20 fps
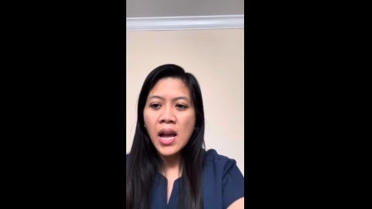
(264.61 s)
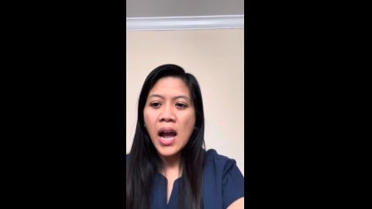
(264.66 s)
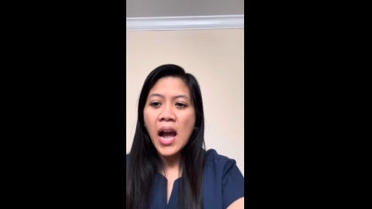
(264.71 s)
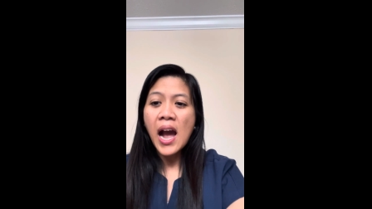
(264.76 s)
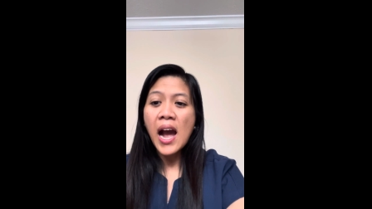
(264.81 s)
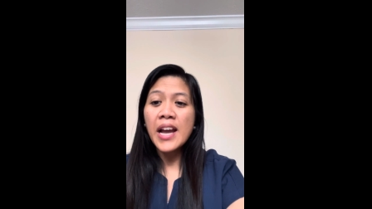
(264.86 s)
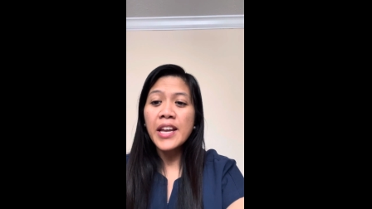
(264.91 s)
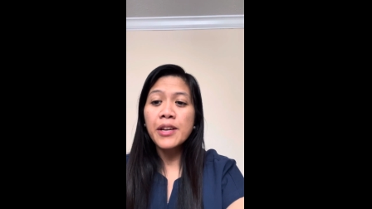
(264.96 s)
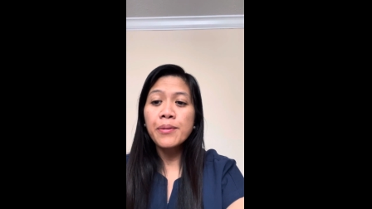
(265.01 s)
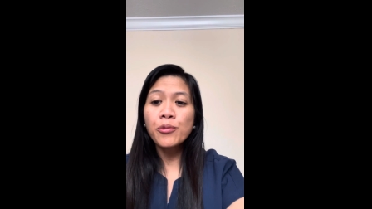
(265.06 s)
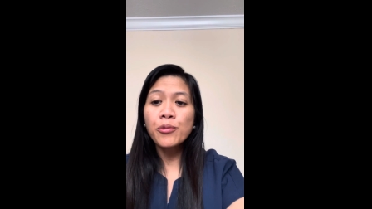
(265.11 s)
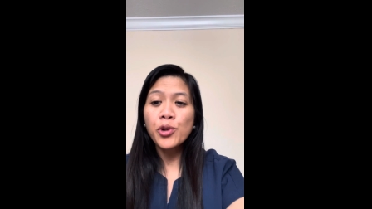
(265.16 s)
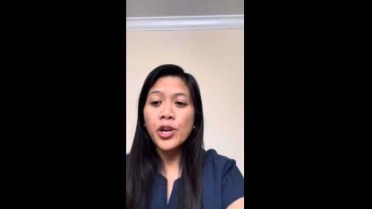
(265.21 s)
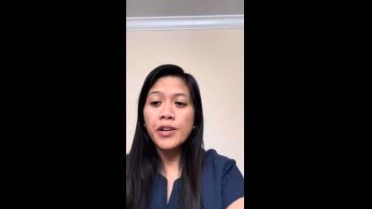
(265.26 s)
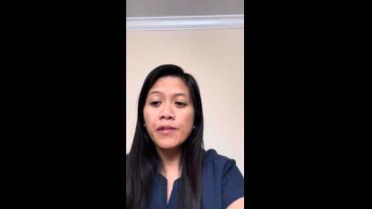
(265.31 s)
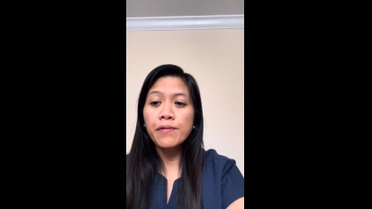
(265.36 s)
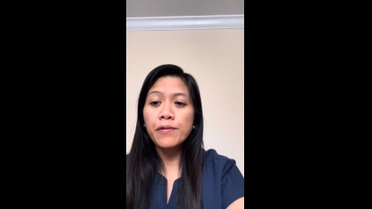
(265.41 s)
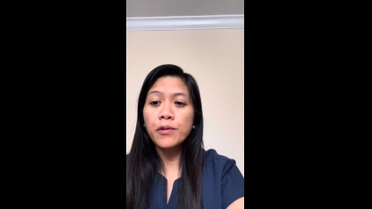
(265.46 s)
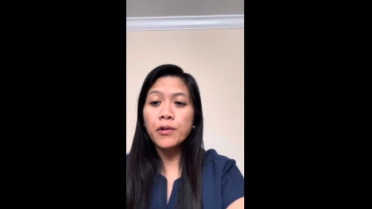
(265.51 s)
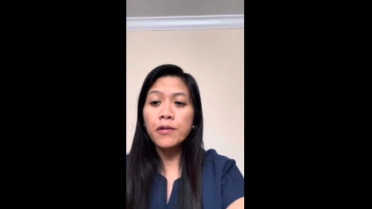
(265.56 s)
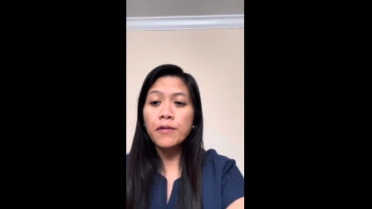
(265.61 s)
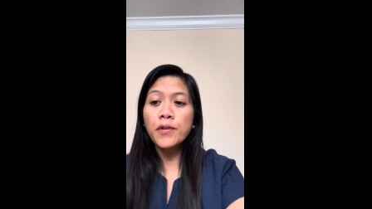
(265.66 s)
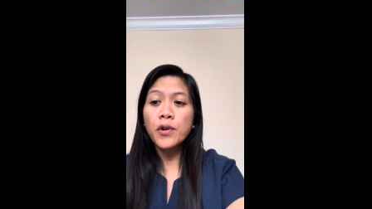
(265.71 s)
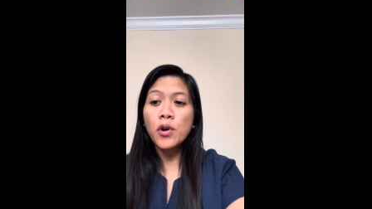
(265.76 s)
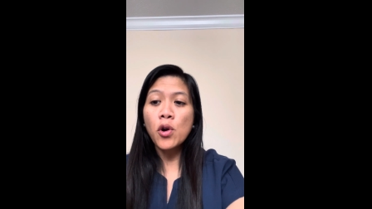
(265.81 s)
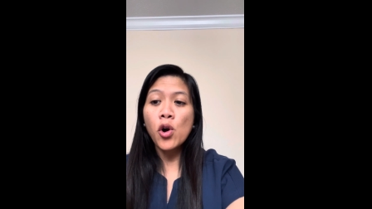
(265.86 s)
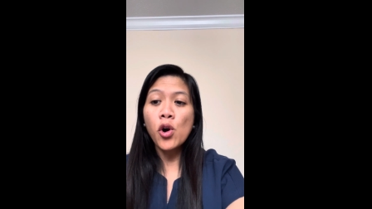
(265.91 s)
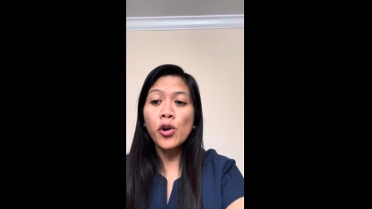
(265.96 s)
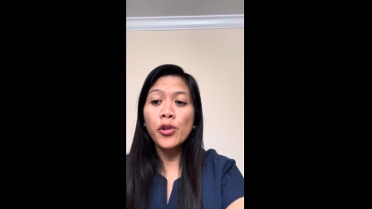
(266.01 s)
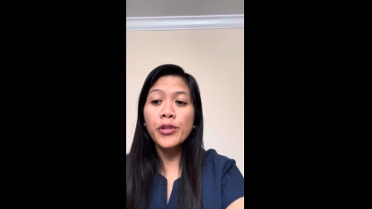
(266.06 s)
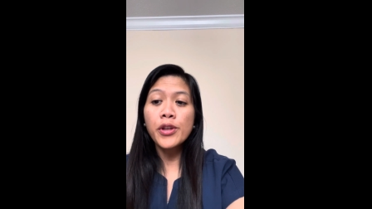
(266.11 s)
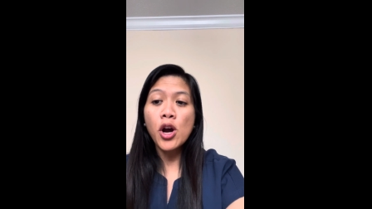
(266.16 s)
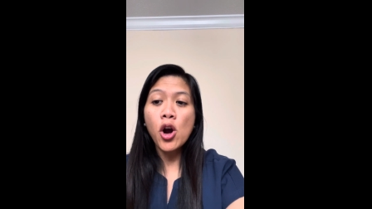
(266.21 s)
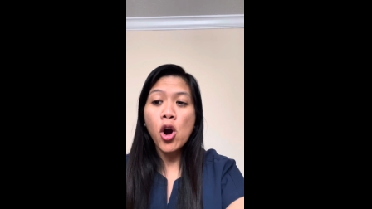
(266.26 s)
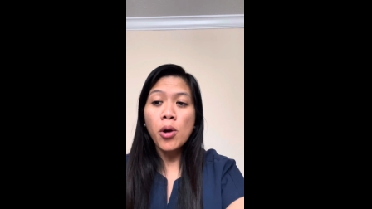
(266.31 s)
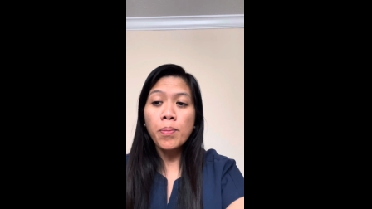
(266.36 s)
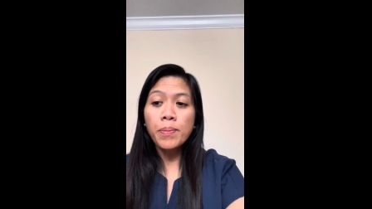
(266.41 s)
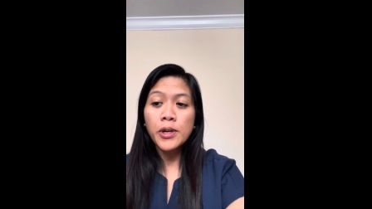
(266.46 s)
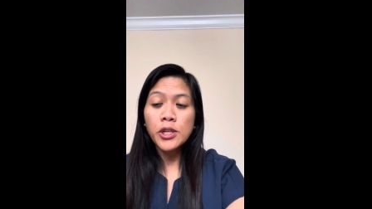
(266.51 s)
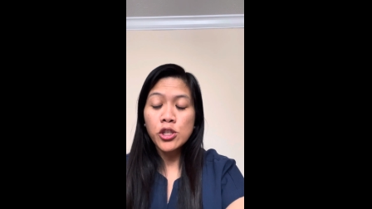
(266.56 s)
I am grateful for all the
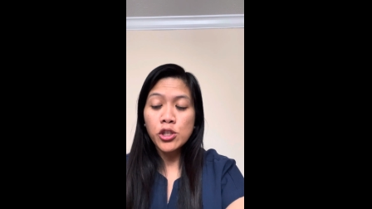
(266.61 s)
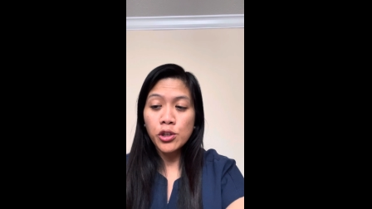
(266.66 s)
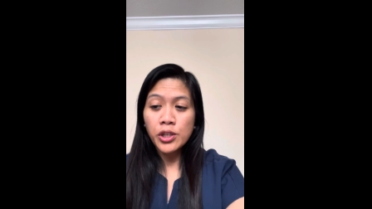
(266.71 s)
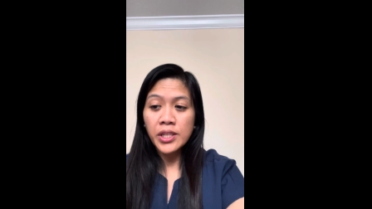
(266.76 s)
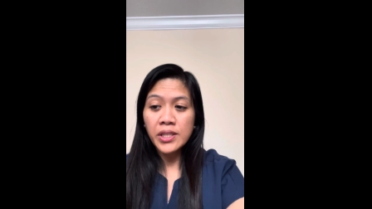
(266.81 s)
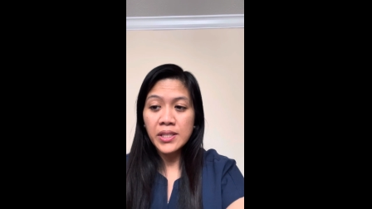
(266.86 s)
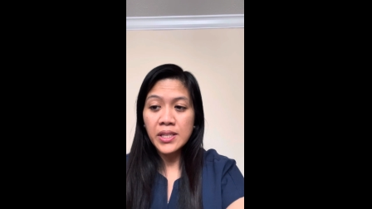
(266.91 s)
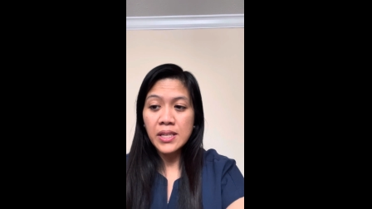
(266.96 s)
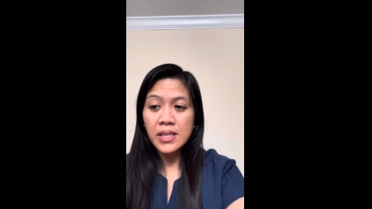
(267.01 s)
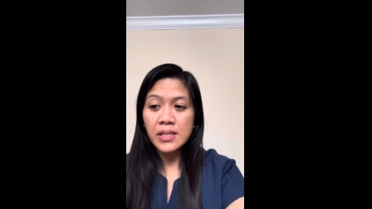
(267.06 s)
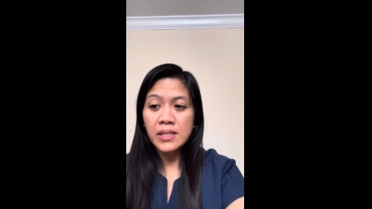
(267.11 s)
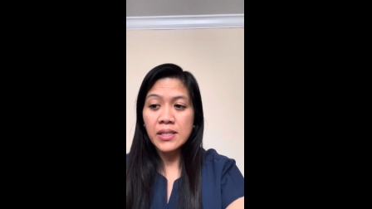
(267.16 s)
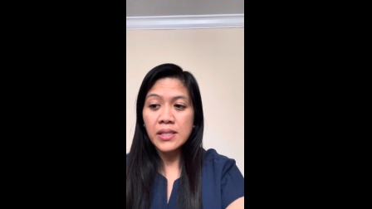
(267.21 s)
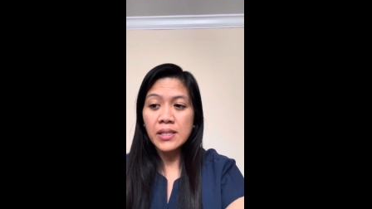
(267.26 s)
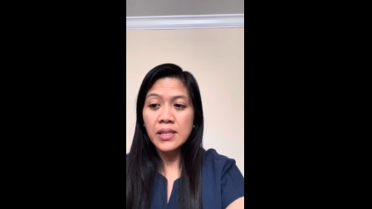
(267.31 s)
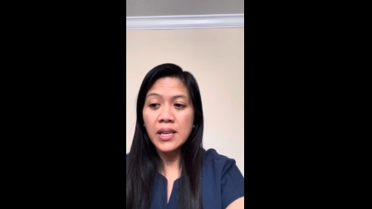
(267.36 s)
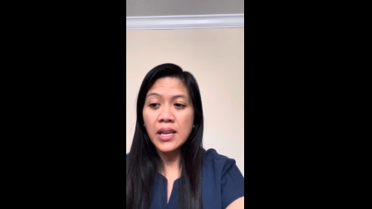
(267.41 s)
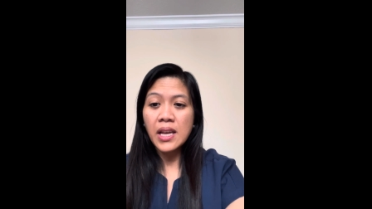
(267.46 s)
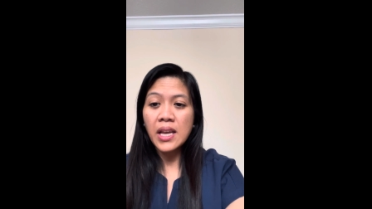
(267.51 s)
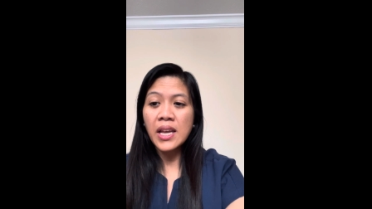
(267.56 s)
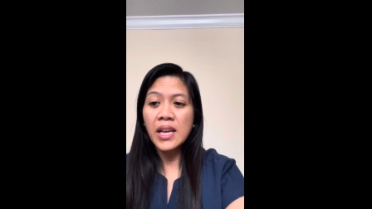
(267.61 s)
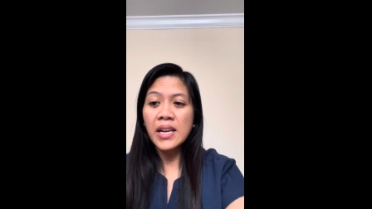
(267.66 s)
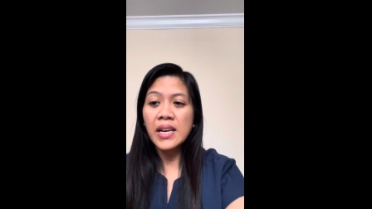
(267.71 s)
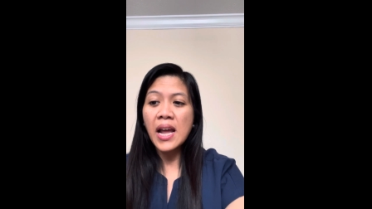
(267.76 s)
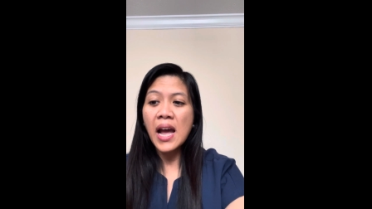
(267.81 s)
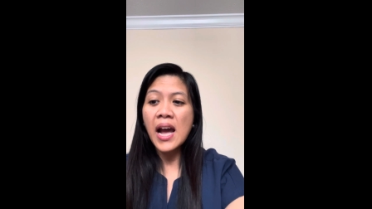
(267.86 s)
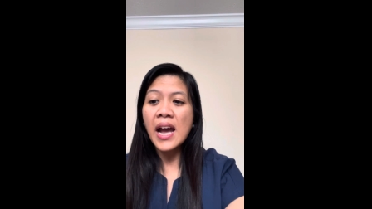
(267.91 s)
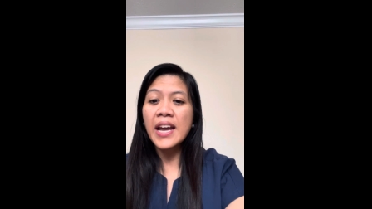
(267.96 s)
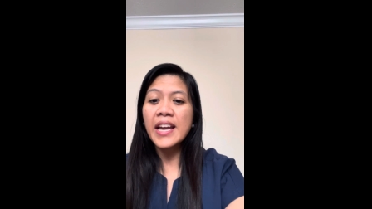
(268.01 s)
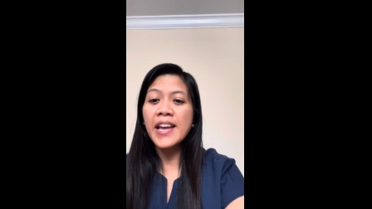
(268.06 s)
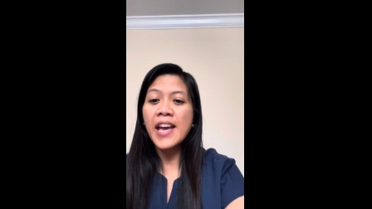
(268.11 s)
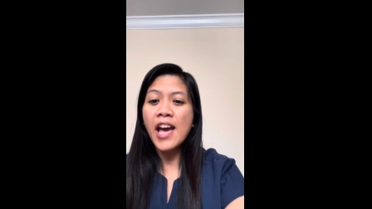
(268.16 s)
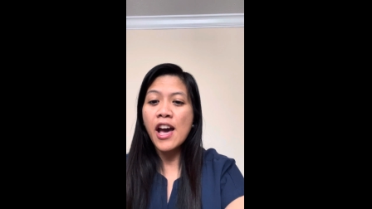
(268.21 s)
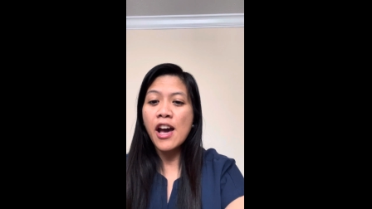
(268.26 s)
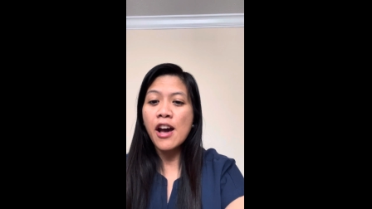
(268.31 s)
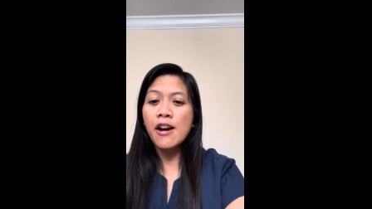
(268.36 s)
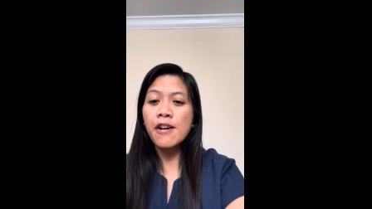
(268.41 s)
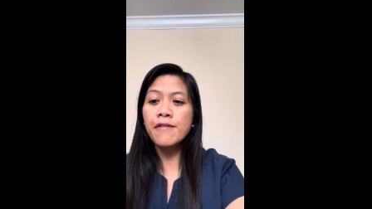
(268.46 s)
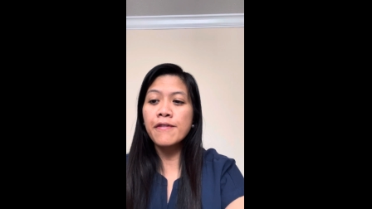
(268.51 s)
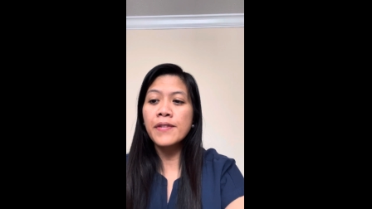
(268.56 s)
opportunities and I
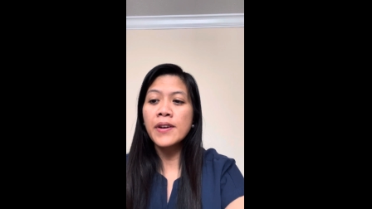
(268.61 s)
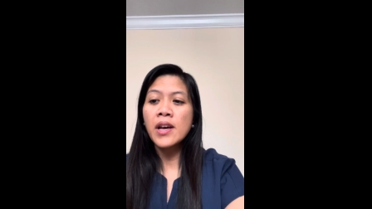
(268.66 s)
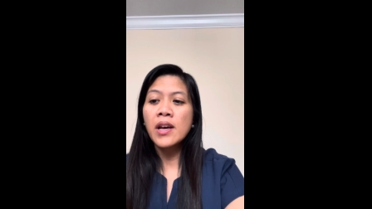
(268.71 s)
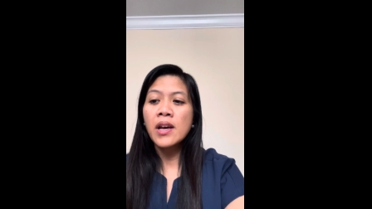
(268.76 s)
have